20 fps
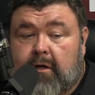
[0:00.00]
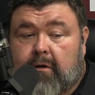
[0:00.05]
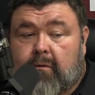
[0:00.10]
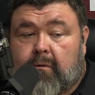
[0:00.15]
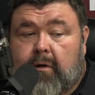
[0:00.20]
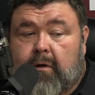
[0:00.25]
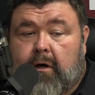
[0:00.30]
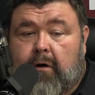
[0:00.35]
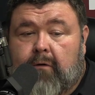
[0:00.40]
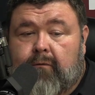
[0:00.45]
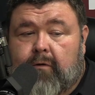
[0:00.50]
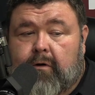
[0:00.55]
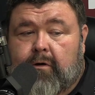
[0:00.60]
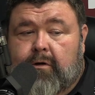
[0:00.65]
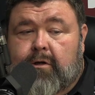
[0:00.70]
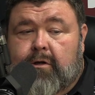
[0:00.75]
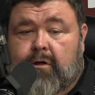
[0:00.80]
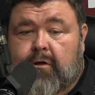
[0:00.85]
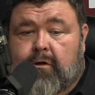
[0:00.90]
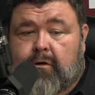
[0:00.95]
going over
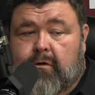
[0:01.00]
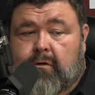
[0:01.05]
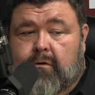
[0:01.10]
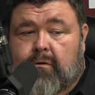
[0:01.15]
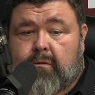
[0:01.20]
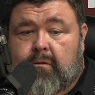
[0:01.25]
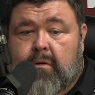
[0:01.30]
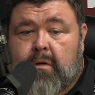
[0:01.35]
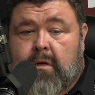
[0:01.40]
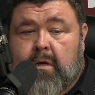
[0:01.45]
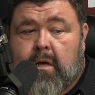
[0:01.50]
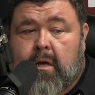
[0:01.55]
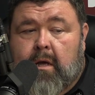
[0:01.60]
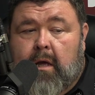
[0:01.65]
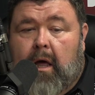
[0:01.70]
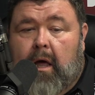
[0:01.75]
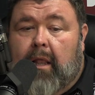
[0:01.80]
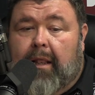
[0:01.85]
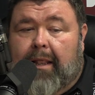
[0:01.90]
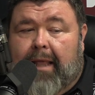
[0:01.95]
to
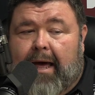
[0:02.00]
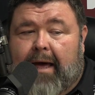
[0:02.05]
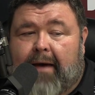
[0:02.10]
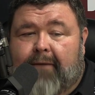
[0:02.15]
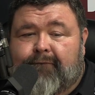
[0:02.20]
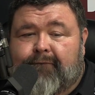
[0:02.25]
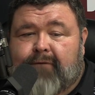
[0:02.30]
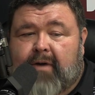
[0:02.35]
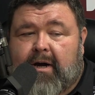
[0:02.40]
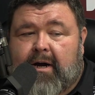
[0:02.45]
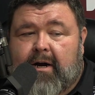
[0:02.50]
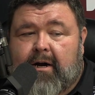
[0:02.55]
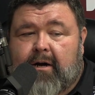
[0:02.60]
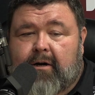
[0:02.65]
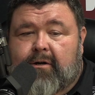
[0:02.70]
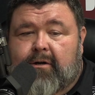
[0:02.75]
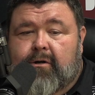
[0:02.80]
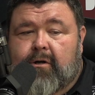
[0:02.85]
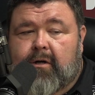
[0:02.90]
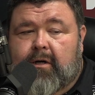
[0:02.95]
a live fire
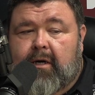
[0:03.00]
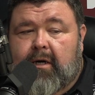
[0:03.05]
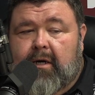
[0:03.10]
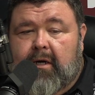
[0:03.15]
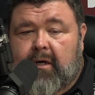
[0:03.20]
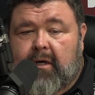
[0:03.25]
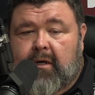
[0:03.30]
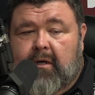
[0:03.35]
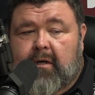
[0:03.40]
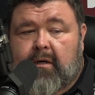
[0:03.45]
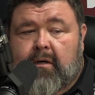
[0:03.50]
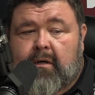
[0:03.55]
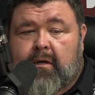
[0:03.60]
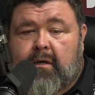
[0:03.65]
cooking